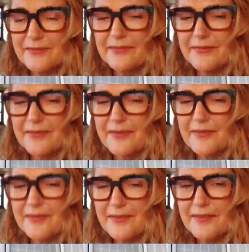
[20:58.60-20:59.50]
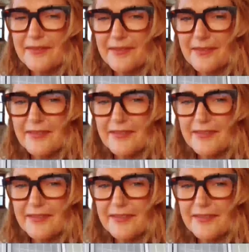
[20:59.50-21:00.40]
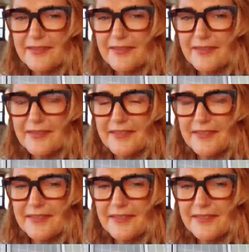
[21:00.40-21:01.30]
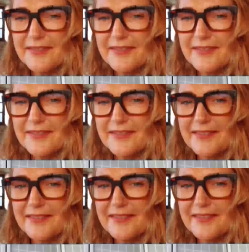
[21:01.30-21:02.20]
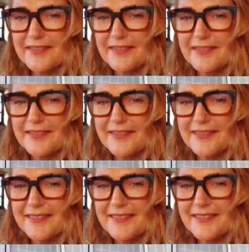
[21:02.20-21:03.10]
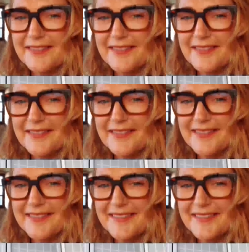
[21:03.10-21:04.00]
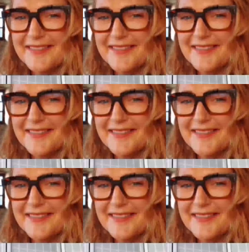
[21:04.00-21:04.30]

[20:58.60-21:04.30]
The person shown says nothing.